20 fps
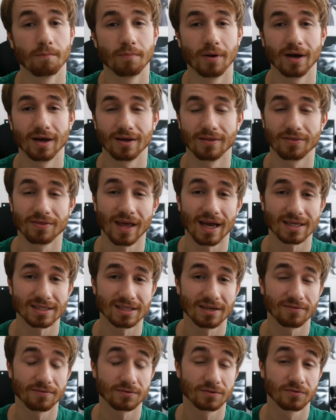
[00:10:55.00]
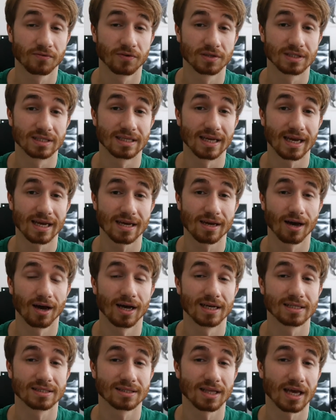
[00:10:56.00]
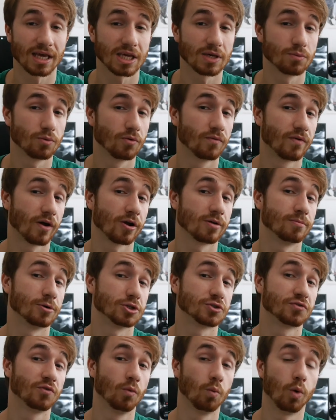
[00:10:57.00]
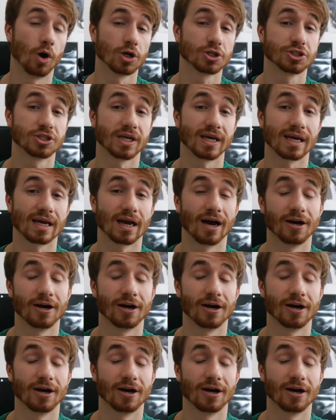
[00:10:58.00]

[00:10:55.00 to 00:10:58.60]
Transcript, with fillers: But that's it for today, guys. Thank you all very much for watching.